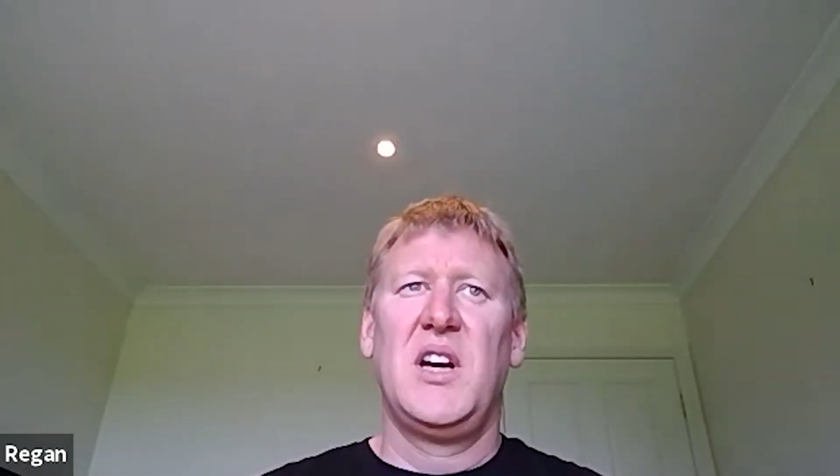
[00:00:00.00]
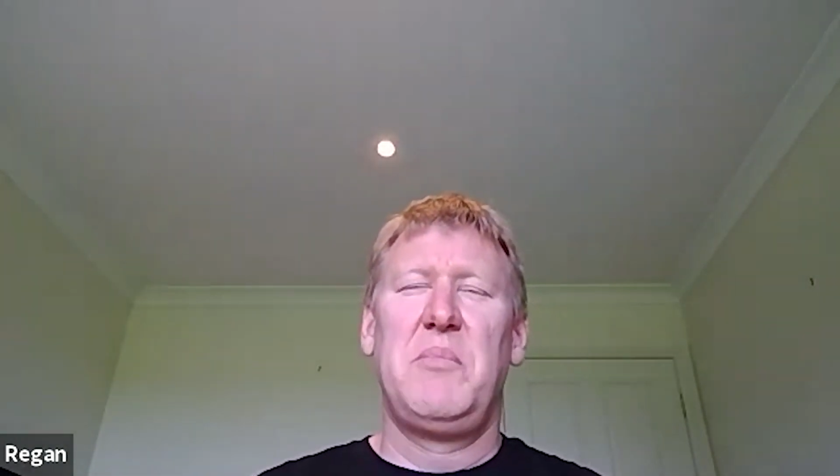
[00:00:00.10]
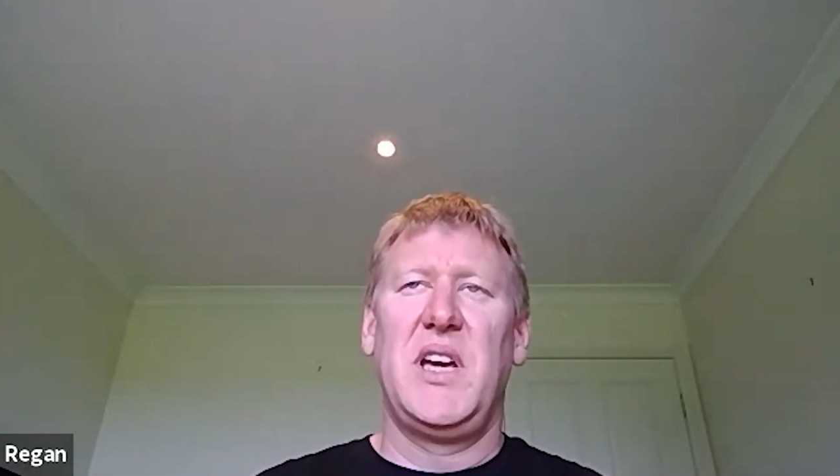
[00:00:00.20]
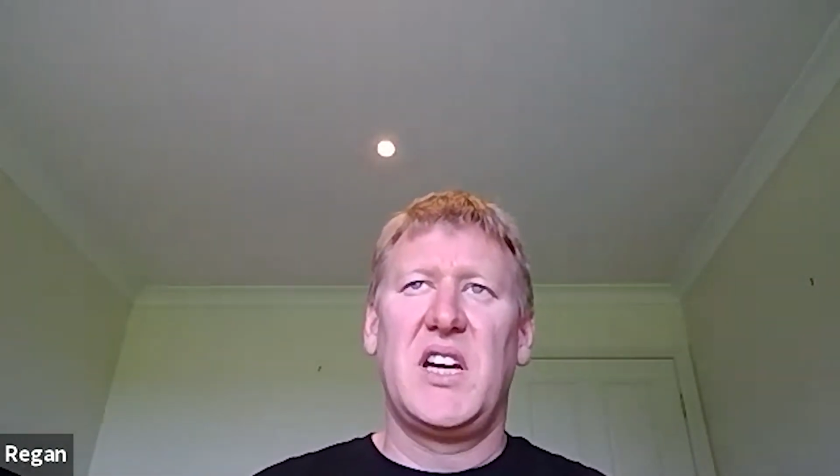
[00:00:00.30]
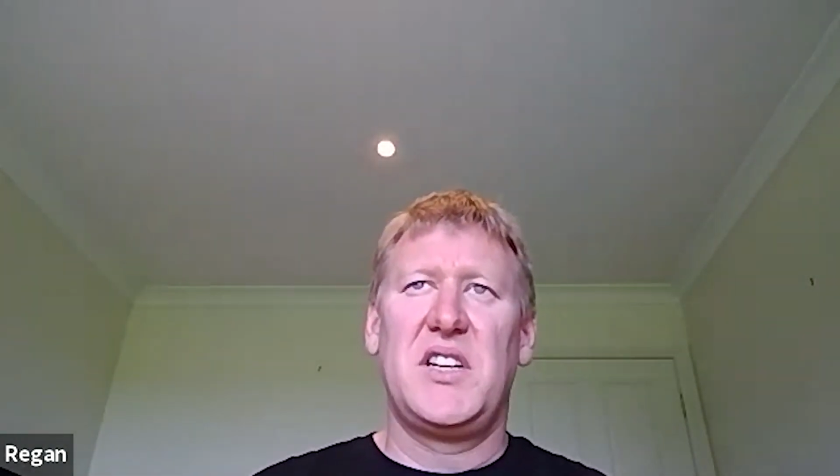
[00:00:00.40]

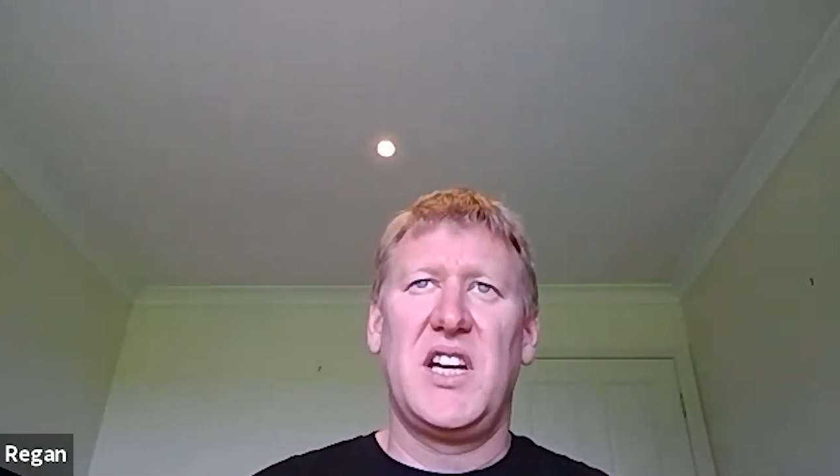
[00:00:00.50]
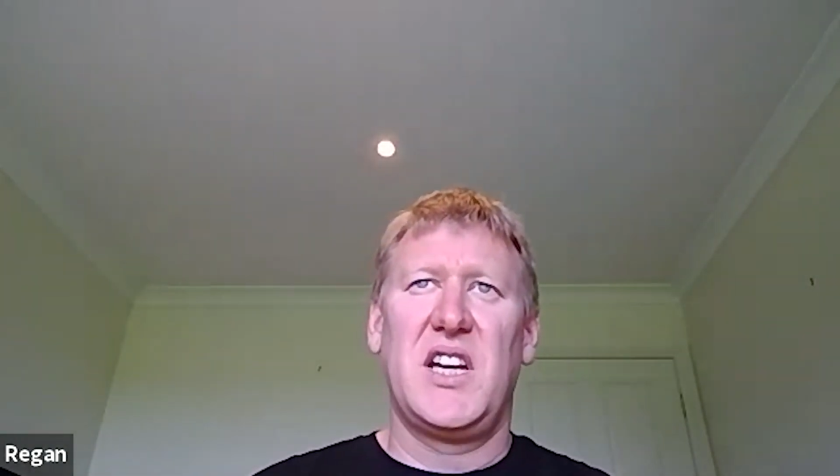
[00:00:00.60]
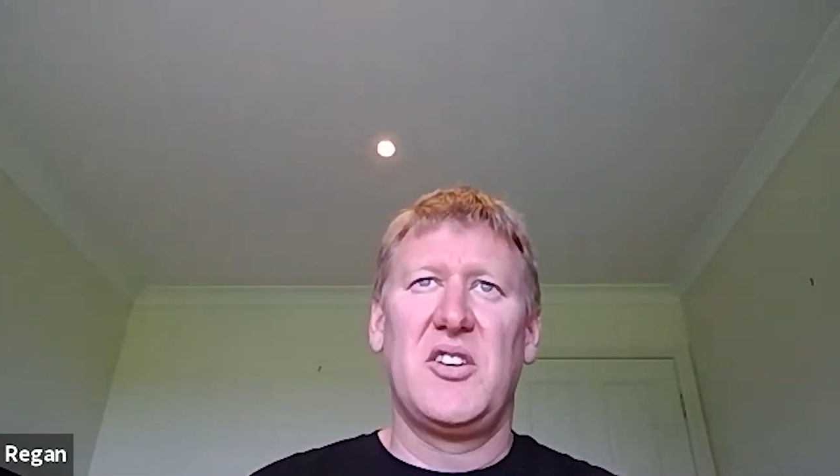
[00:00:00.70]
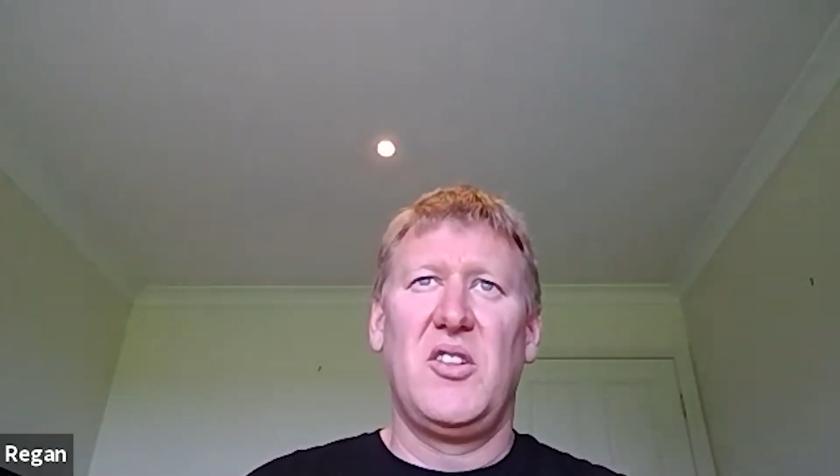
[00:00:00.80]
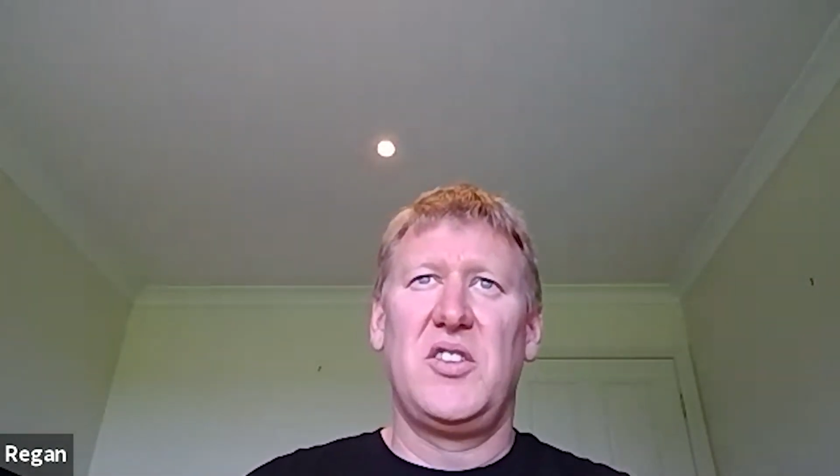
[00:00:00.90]
being a
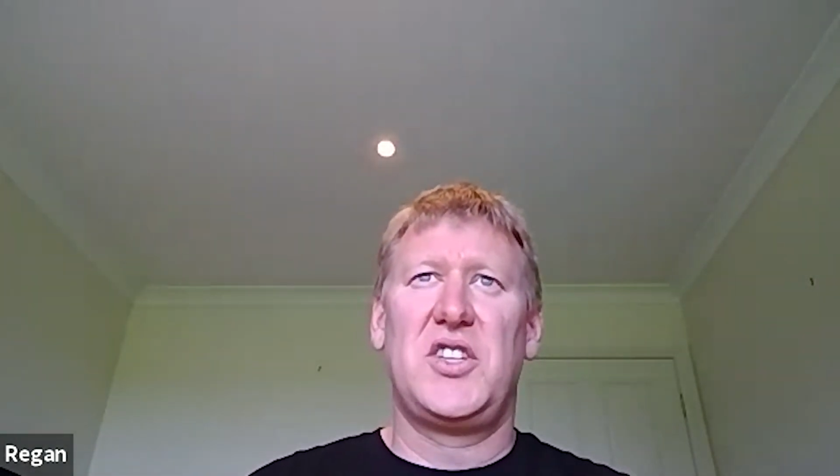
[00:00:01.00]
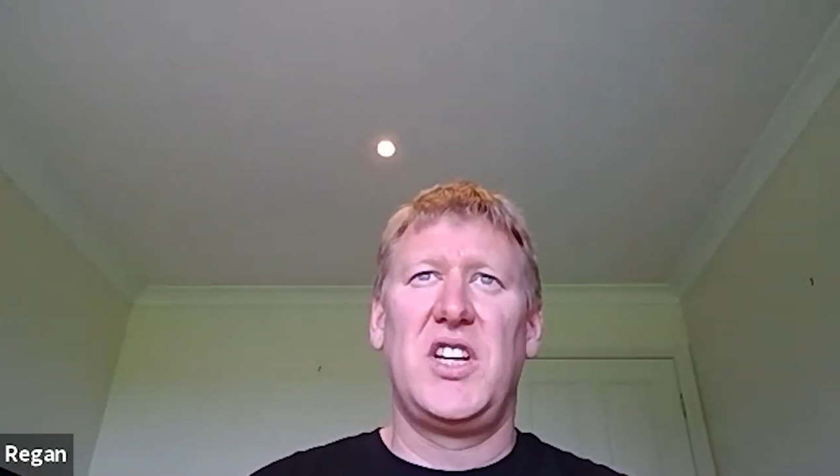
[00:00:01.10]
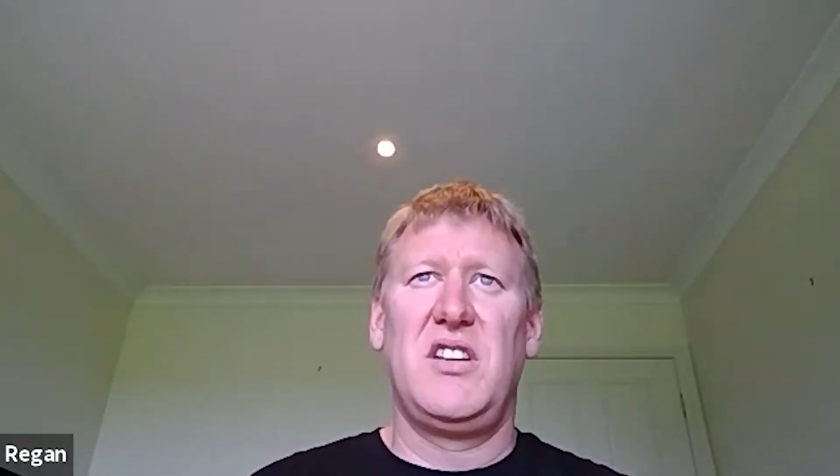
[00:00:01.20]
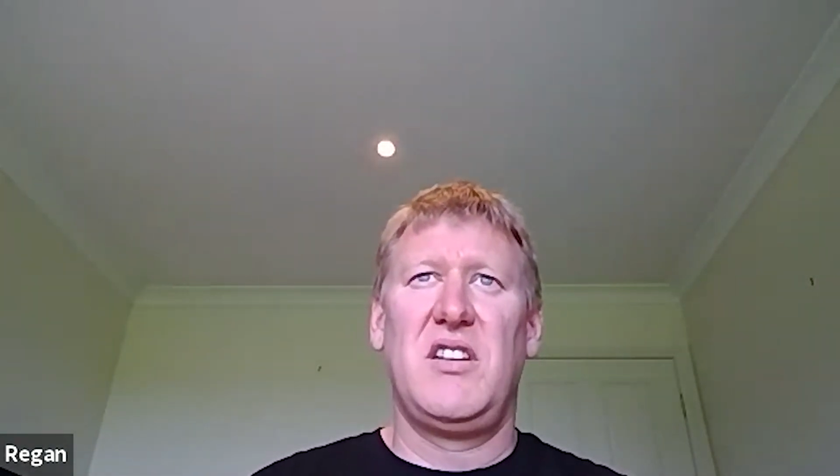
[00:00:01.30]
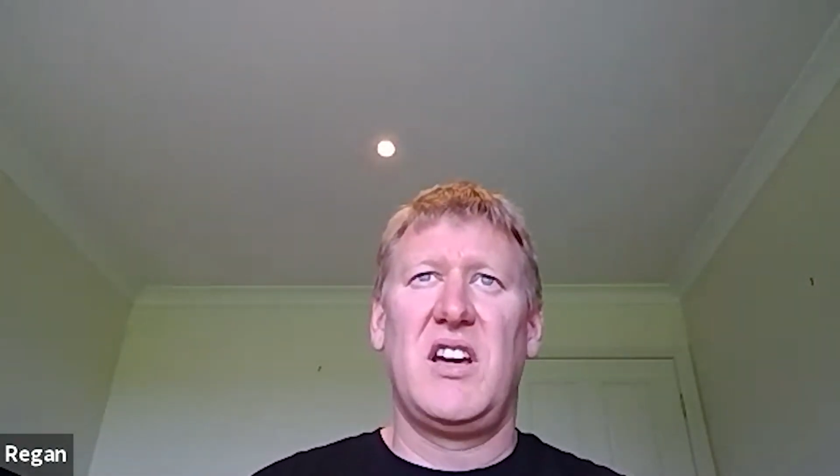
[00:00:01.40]

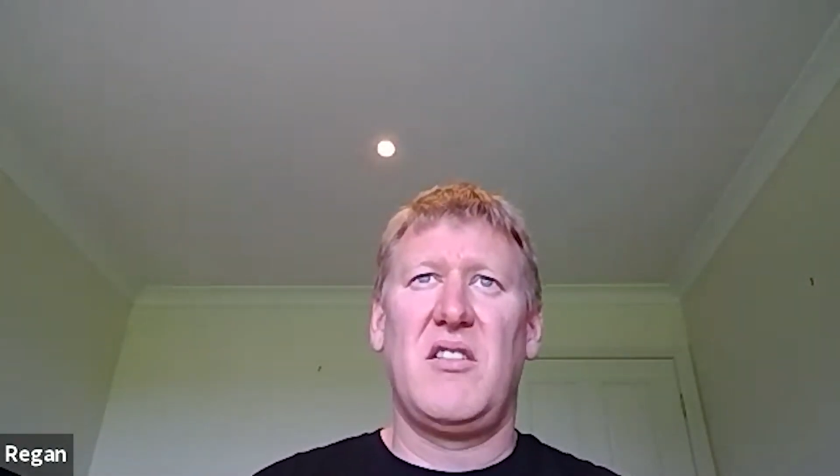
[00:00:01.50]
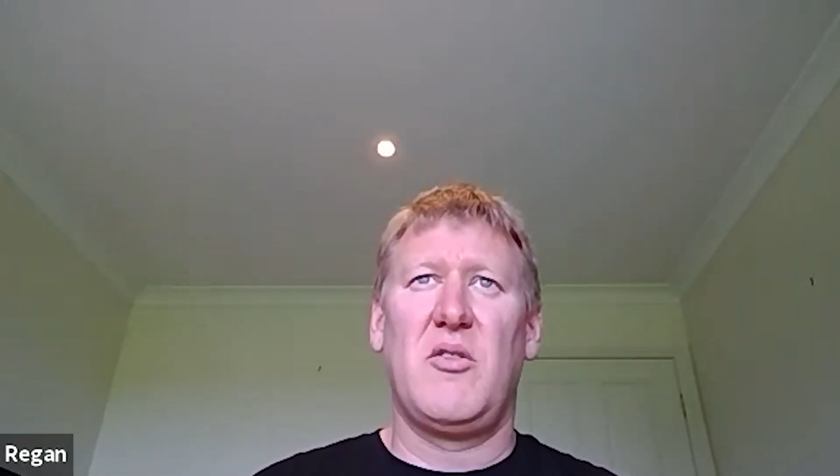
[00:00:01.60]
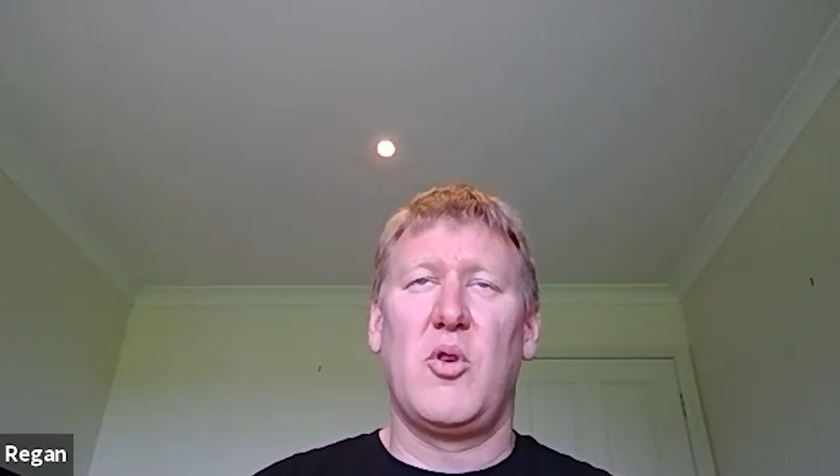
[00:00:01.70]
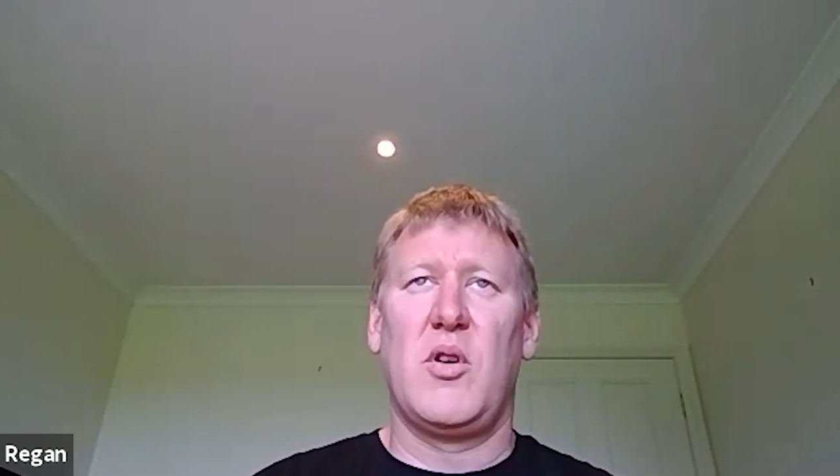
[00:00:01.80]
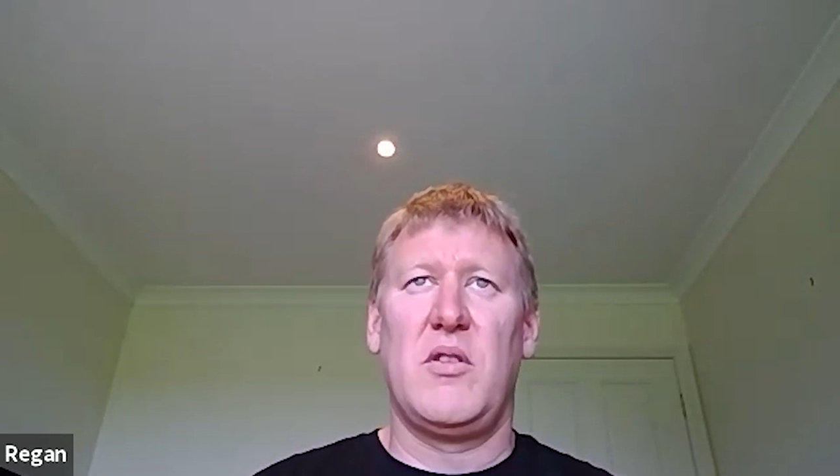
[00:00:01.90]
technology now
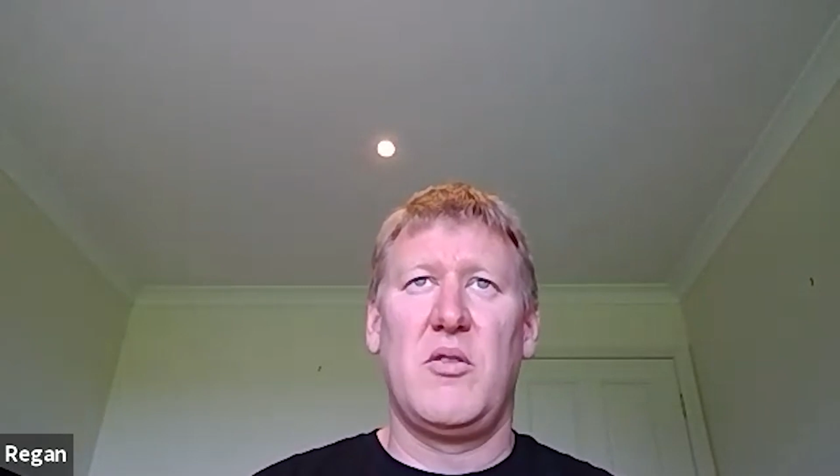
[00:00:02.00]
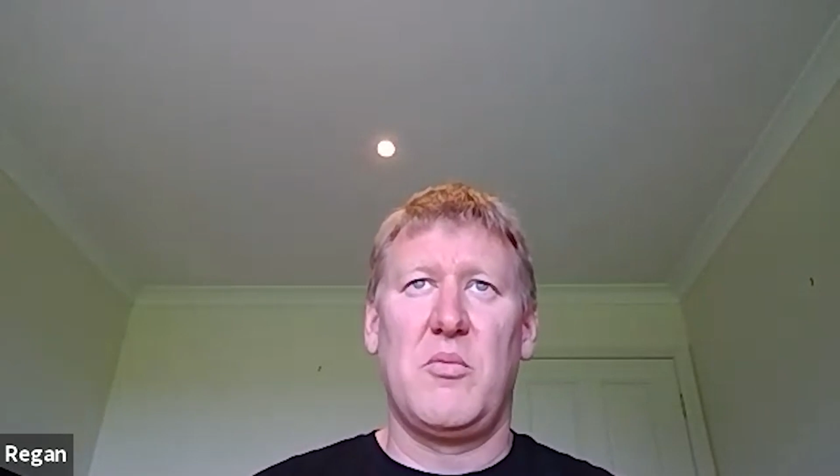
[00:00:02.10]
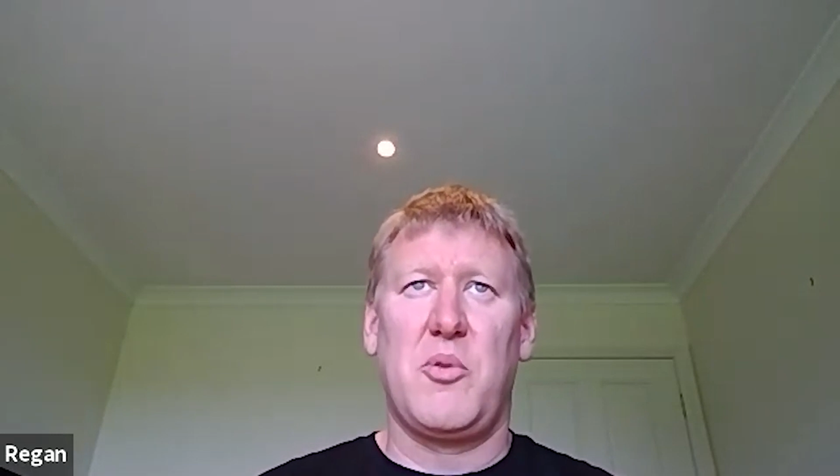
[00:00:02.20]
or, or a,